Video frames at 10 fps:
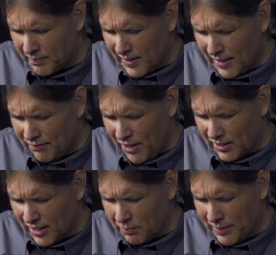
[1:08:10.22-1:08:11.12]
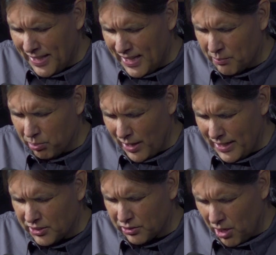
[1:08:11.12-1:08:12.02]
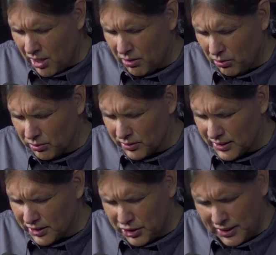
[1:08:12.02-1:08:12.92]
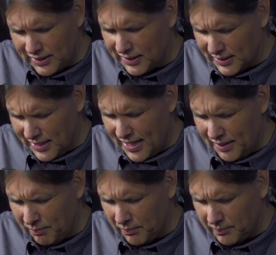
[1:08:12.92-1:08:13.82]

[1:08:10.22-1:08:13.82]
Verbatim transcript: And Father God, began to break strongholds in Jesus' name.